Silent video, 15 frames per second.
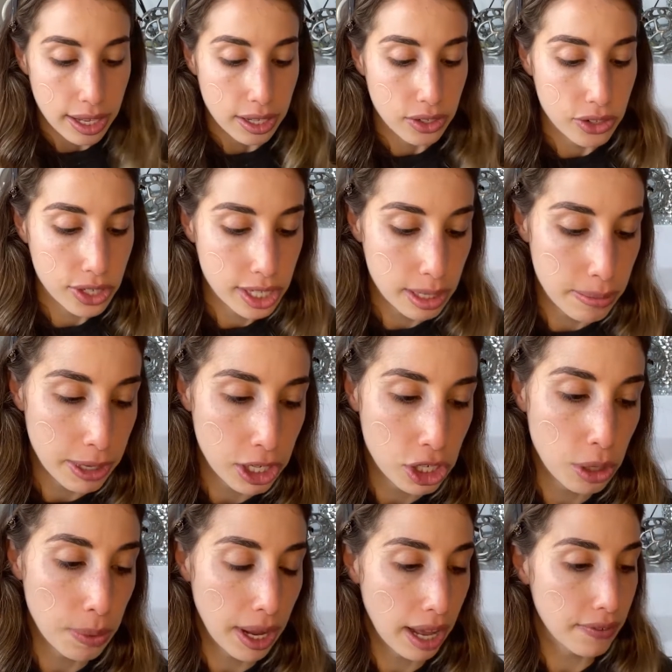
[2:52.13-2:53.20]
just to make
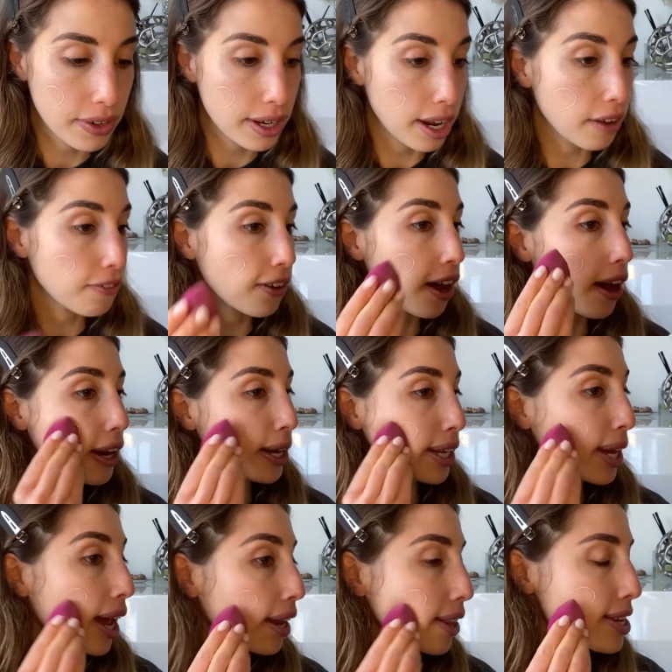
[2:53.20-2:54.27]
sure we have enough on.
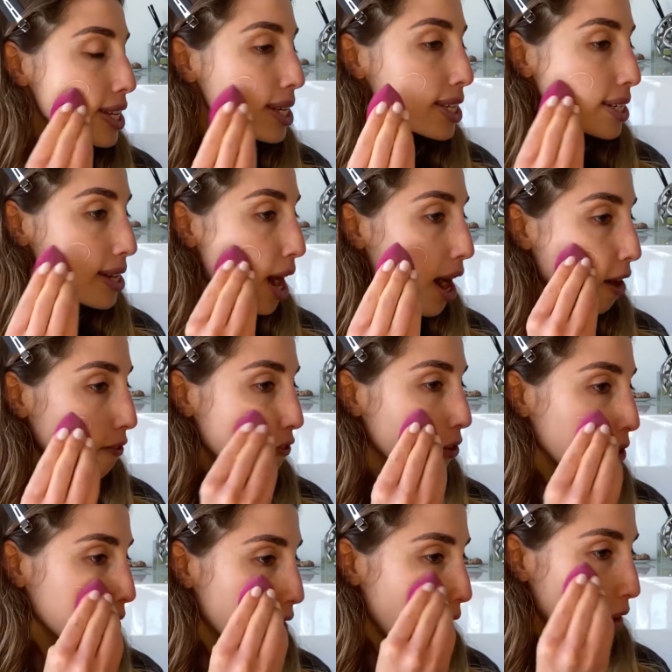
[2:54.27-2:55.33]
Again, this is not full
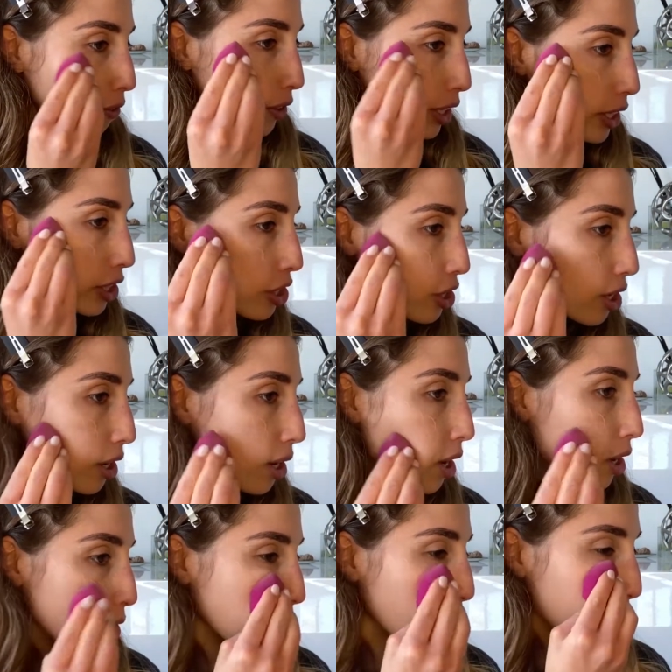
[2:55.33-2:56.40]
coverage.
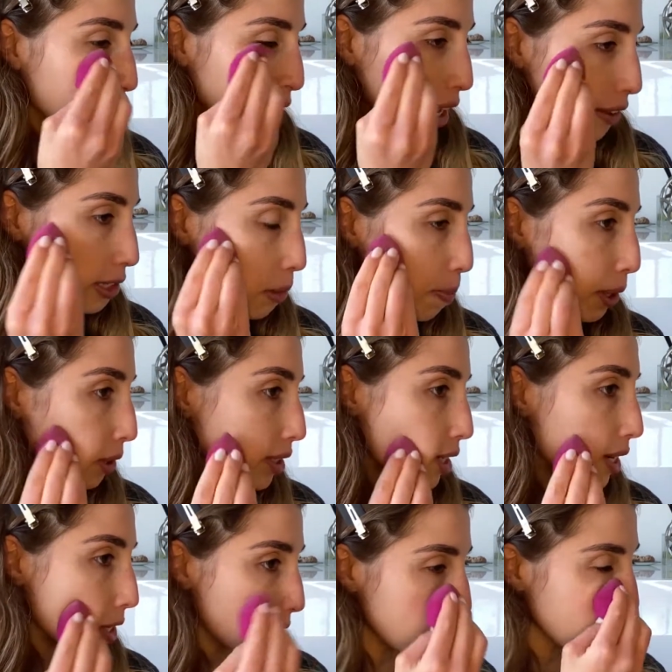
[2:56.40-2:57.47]
You really have to build it
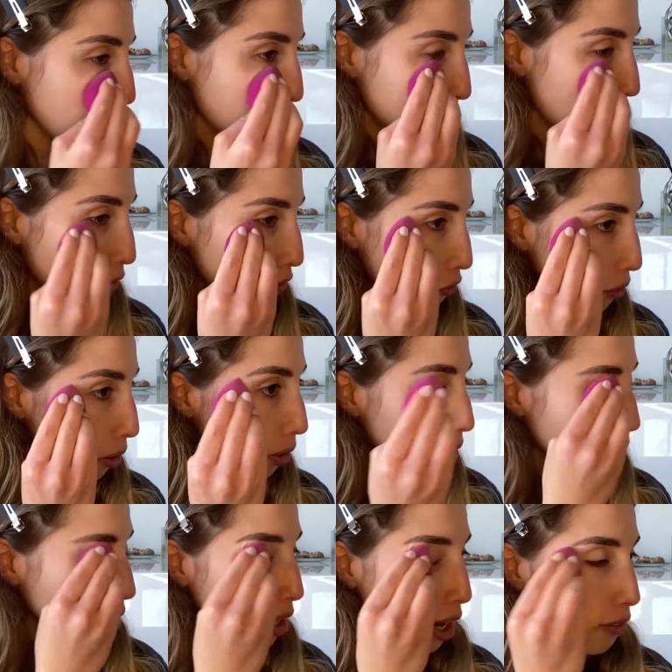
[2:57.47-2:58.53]
in to get that
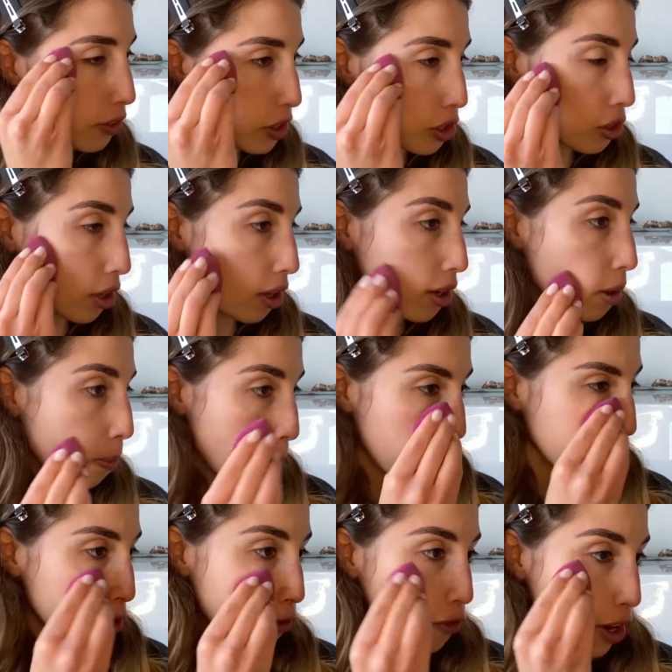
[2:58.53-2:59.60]
full coverage look, but
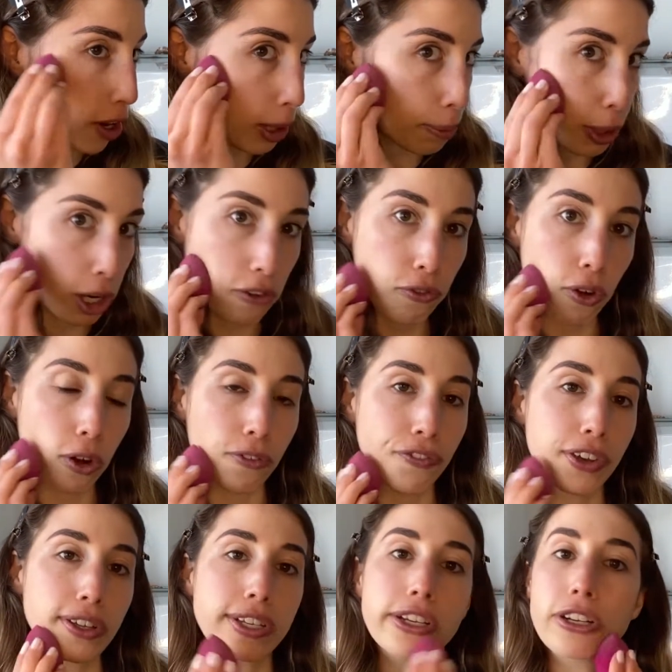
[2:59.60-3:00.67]
it's very beautiful. It
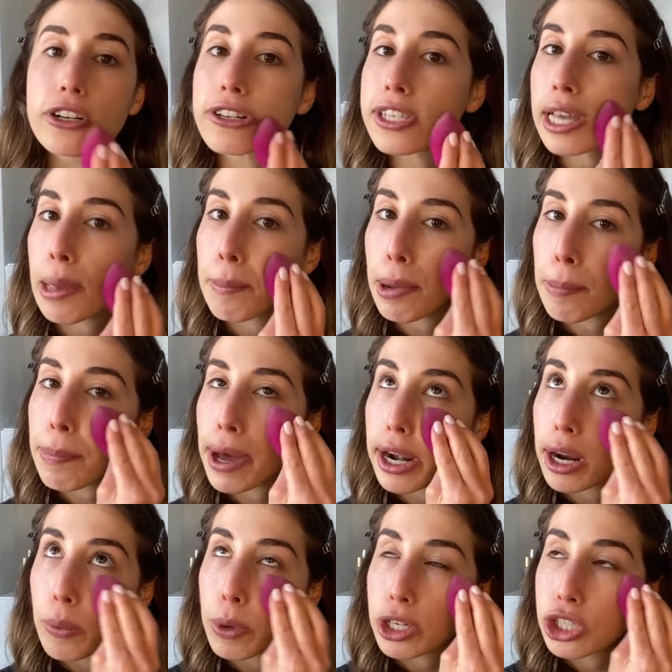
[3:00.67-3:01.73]
feels like your skin but
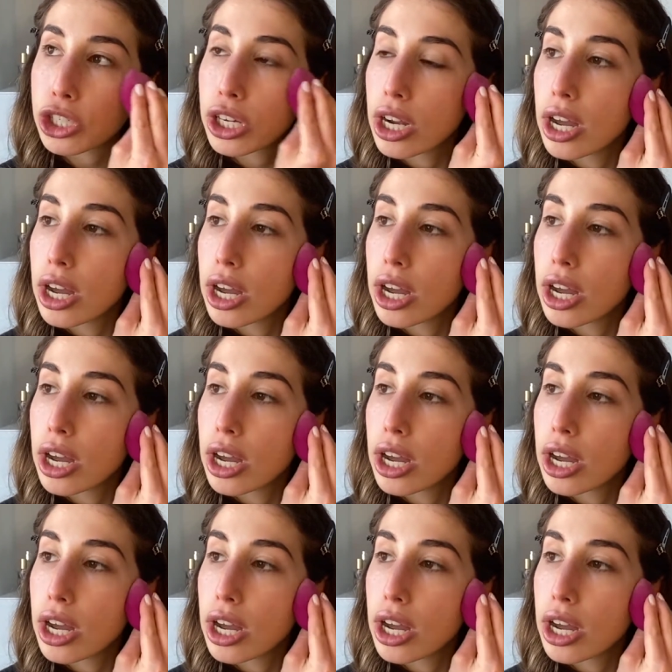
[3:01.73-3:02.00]
better, which